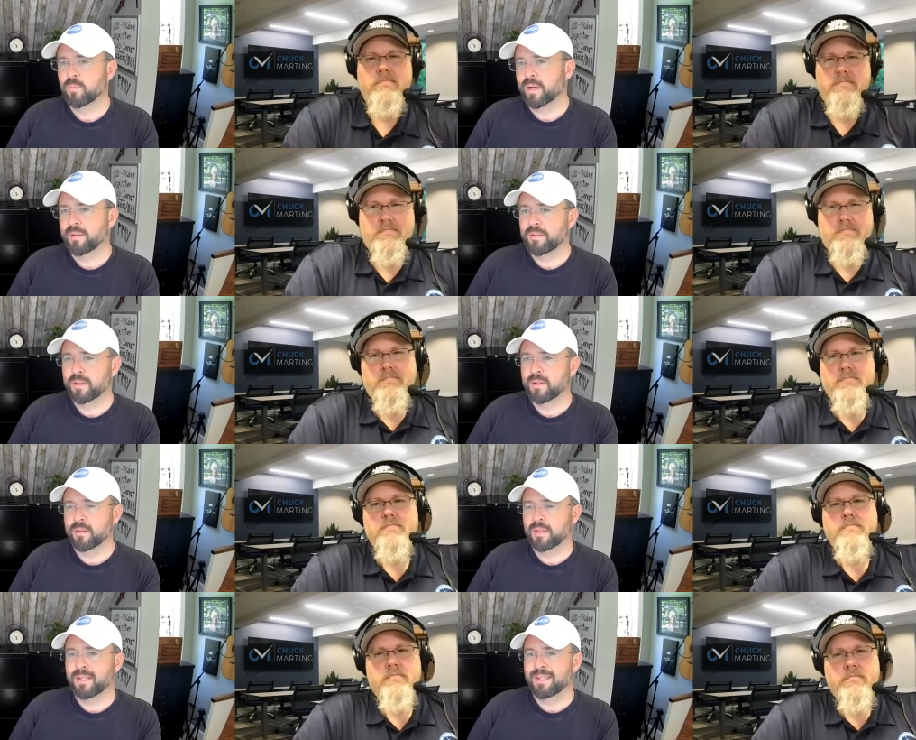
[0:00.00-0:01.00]
Speaker 1: what I think
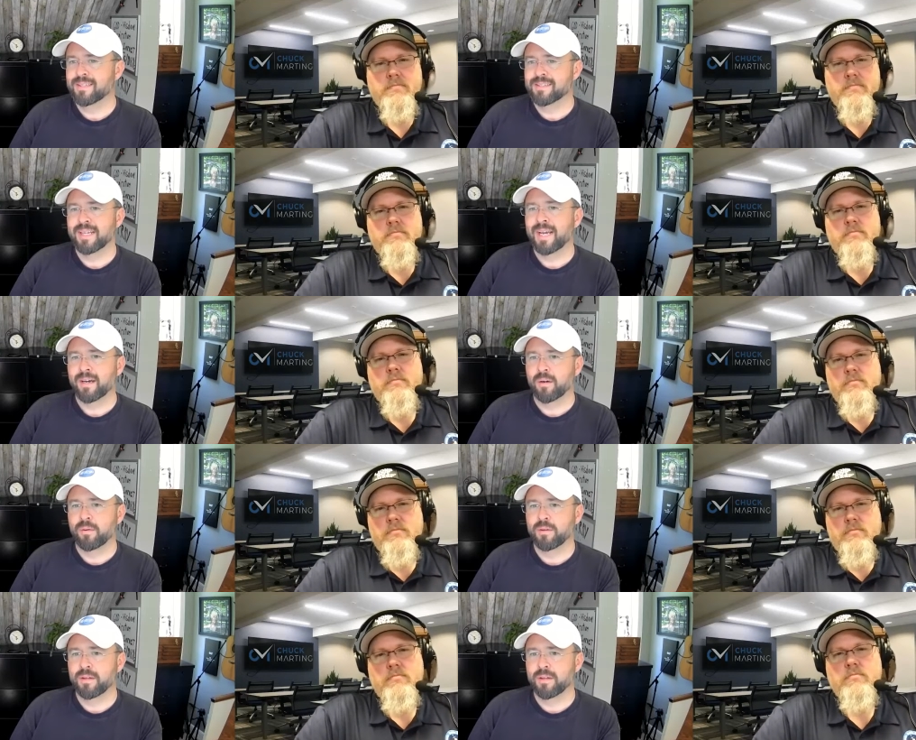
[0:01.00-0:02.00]
it is now.
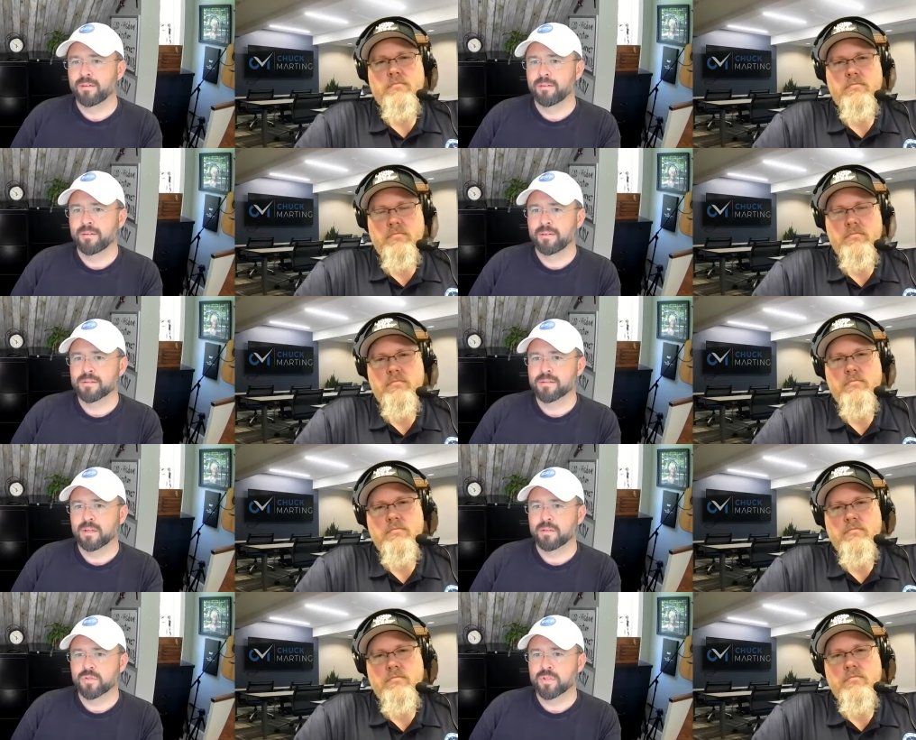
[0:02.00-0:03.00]
And it's
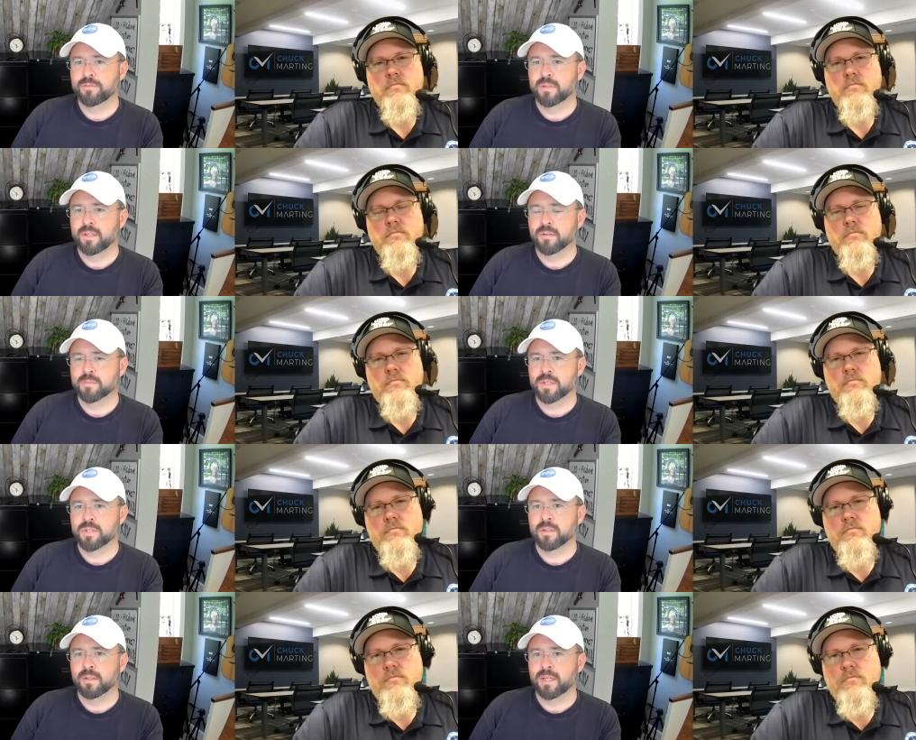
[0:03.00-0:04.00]
kind of shifted here, especially
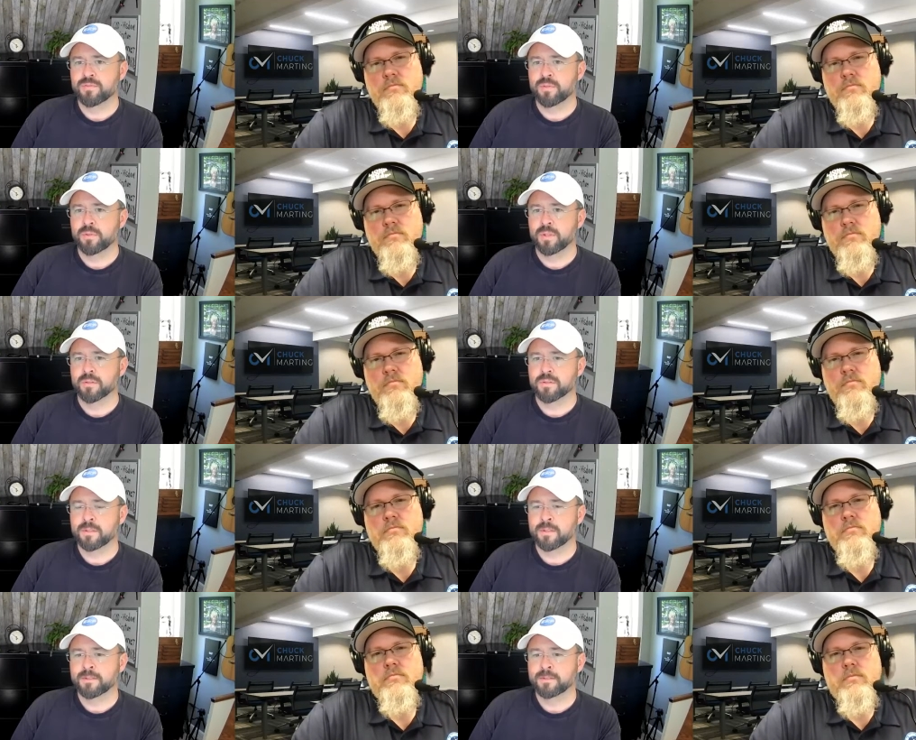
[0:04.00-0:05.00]
in the last few years.
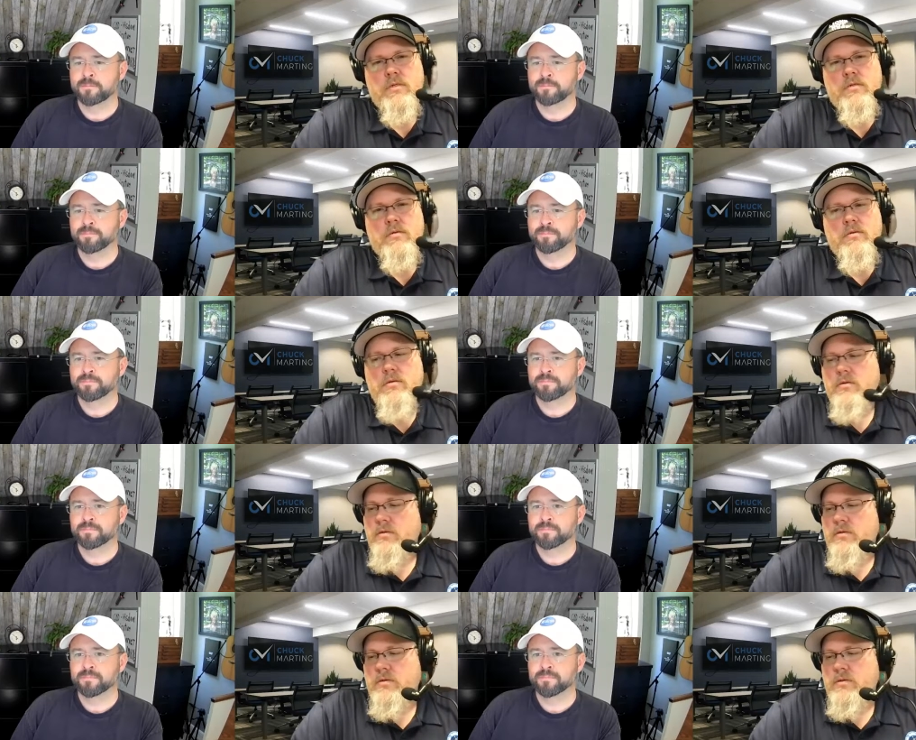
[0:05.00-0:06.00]

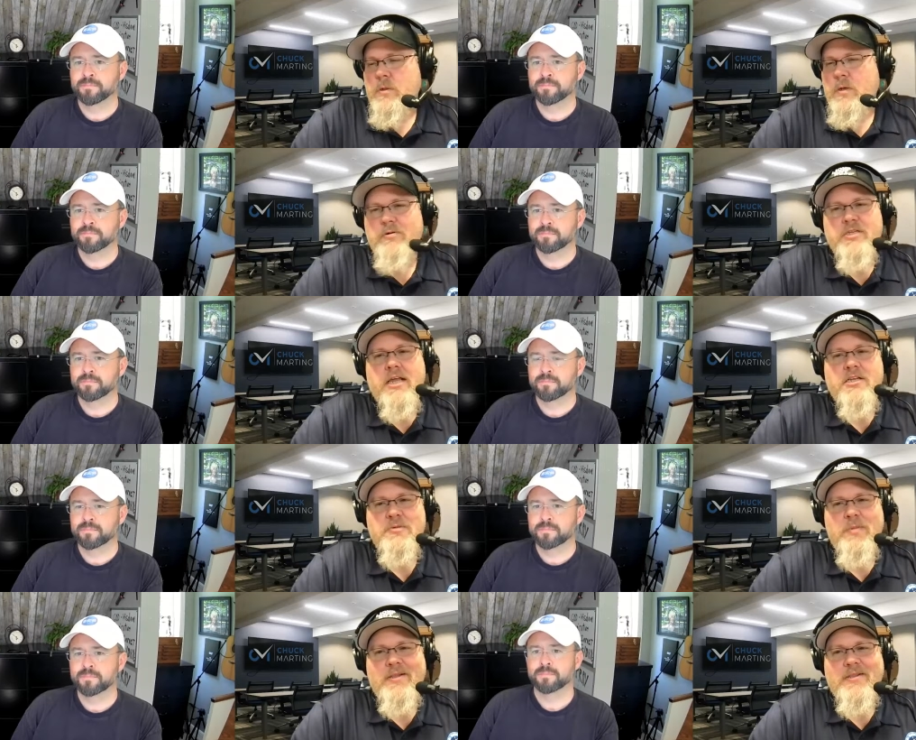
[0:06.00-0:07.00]
Speaker 2: You know, I was kind
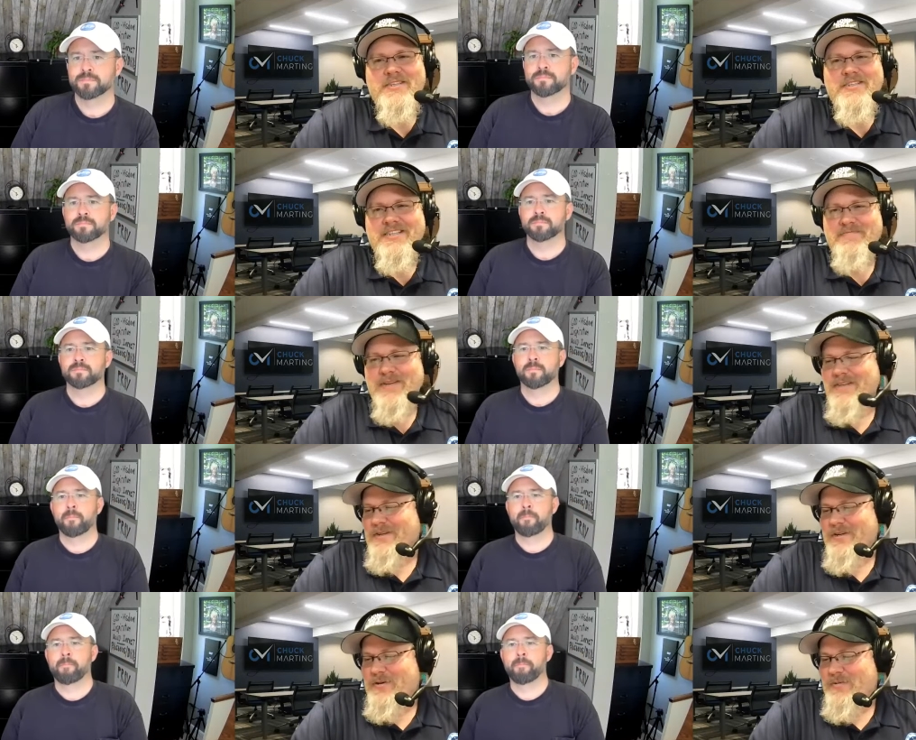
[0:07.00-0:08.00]
of smiling just a
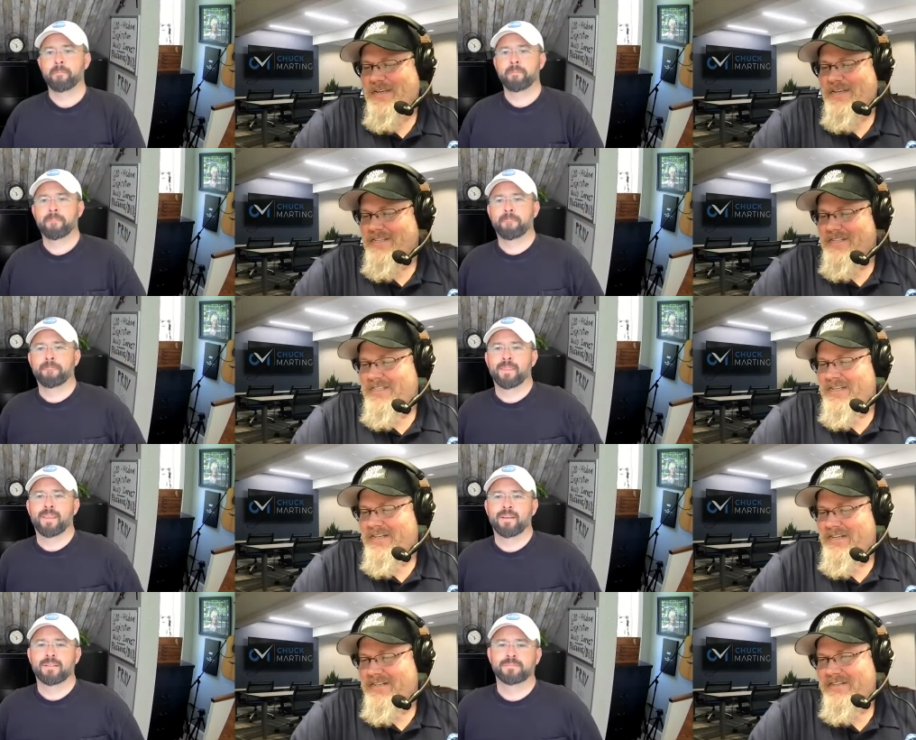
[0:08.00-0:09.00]
minute ago because
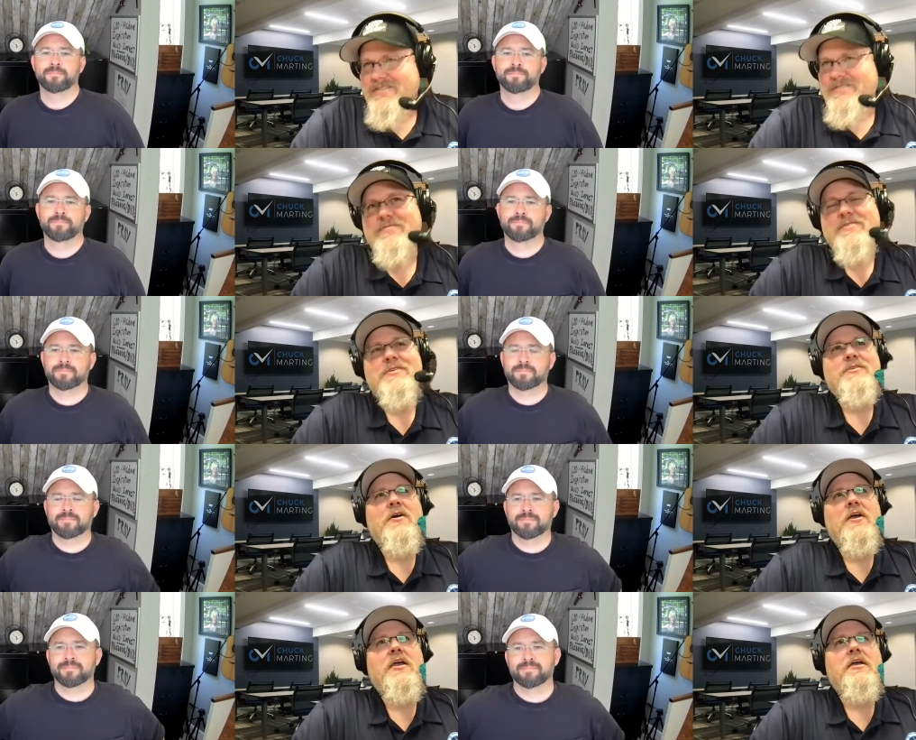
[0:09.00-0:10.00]
when you're
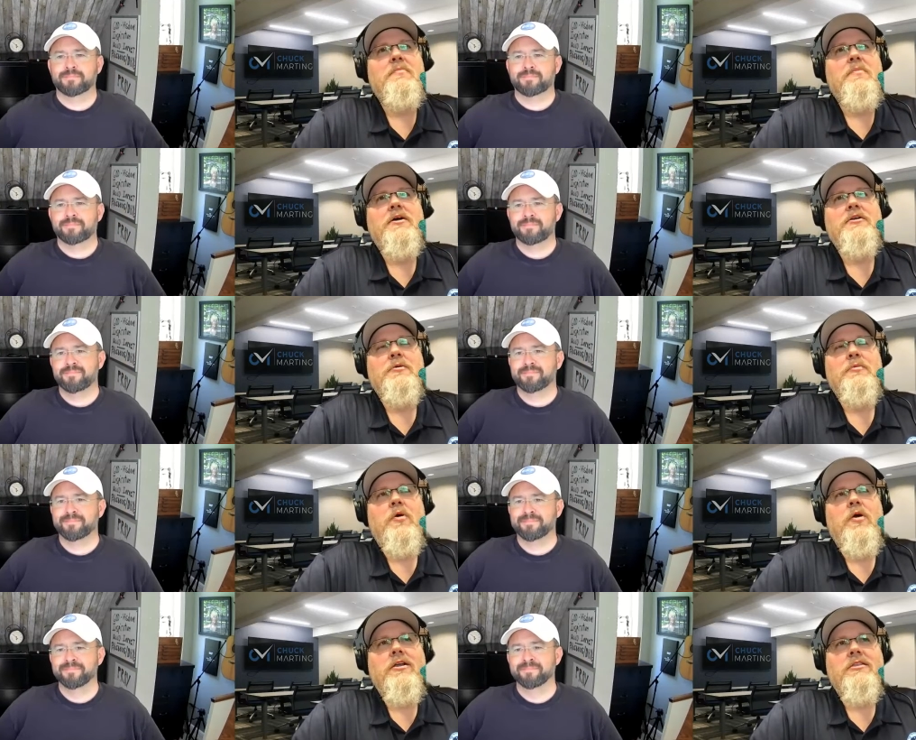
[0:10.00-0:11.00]
talking about your
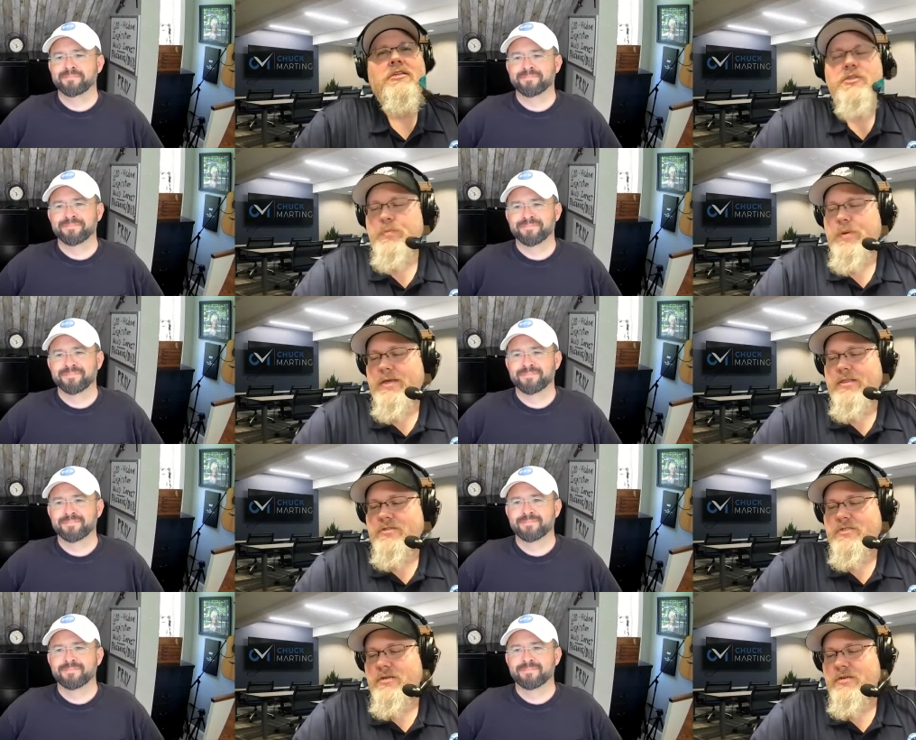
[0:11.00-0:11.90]
product that you make, there's